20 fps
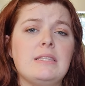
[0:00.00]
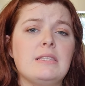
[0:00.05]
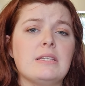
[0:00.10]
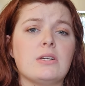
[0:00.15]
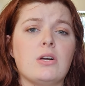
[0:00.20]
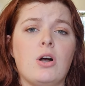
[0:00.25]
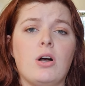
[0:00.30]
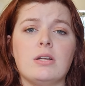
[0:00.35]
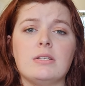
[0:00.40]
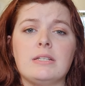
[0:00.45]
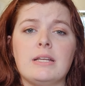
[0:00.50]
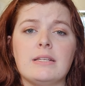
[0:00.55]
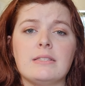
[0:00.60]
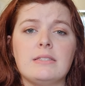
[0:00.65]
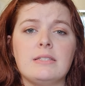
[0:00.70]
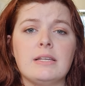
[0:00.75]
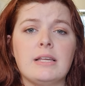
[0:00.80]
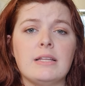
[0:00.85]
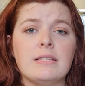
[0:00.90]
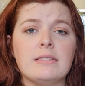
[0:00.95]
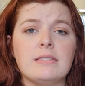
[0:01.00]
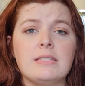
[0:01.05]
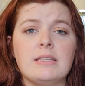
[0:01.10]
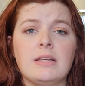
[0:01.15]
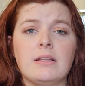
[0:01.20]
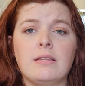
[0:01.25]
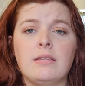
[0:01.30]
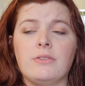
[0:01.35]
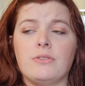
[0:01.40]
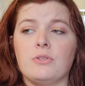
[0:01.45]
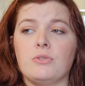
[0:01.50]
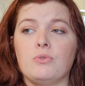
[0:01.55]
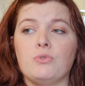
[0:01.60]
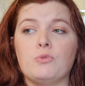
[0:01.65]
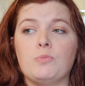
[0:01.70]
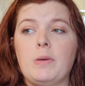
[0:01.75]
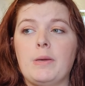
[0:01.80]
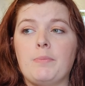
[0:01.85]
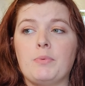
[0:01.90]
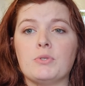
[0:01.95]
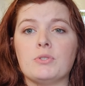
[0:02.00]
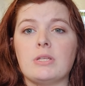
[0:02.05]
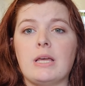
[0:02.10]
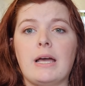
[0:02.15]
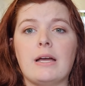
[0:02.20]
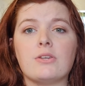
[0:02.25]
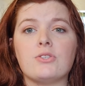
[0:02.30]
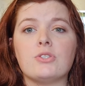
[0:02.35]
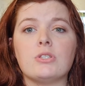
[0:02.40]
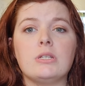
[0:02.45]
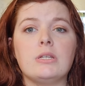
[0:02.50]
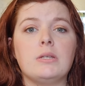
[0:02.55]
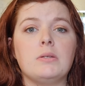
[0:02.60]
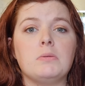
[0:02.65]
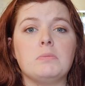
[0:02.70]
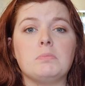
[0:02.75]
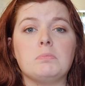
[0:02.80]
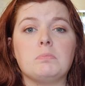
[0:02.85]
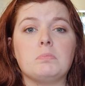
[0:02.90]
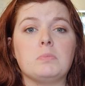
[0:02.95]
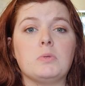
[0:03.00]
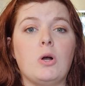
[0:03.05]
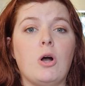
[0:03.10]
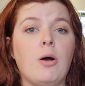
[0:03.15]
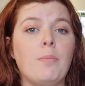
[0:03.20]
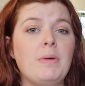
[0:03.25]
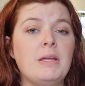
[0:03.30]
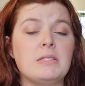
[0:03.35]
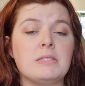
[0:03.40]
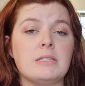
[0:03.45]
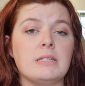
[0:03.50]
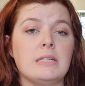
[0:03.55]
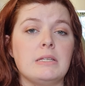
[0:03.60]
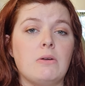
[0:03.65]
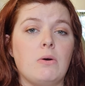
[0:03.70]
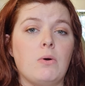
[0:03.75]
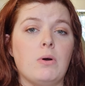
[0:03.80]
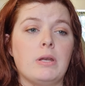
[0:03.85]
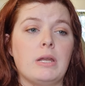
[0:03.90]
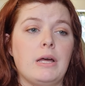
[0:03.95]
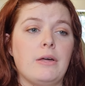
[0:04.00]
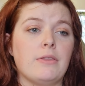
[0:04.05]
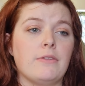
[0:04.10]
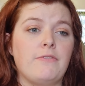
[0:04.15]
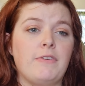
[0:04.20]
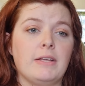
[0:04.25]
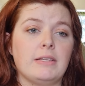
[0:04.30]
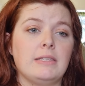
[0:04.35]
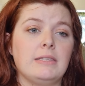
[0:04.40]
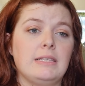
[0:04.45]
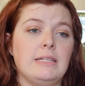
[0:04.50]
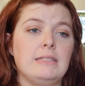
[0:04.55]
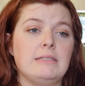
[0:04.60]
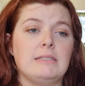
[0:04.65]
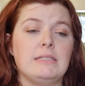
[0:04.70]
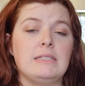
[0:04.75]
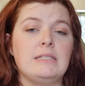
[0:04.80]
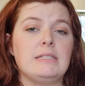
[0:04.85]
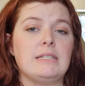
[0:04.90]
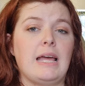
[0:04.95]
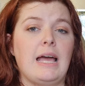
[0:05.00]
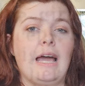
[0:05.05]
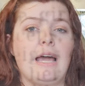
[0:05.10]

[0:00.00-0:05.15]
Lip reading: in the contest against Tilly, the newspapers actually commented on how the fact that they didn't